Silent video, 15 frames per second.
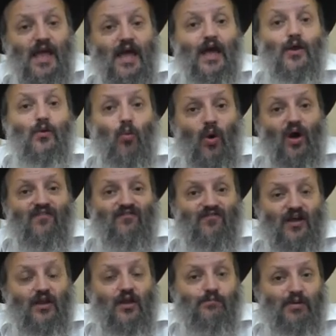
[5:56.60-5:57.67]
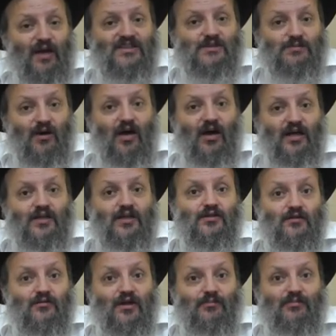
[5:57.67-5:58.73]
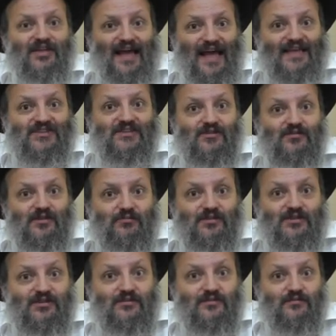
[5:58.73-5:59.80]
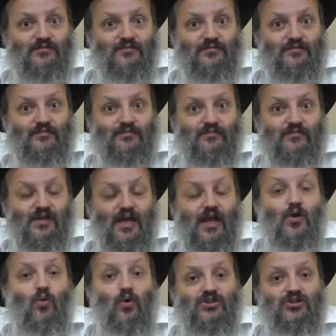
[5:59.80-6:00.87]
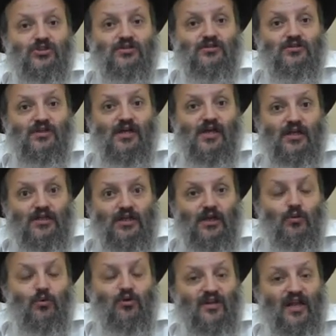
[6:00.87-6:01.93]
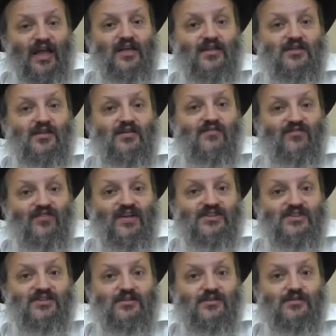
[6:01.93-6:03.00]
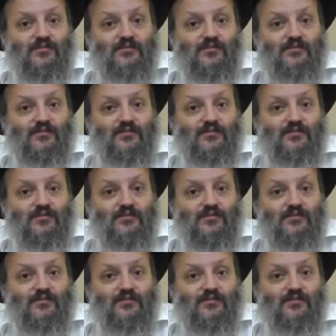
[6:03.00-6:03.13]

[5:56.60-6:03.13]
And one fellow passed by then the Rebbe and asked the Rebbe a question that he would like to invest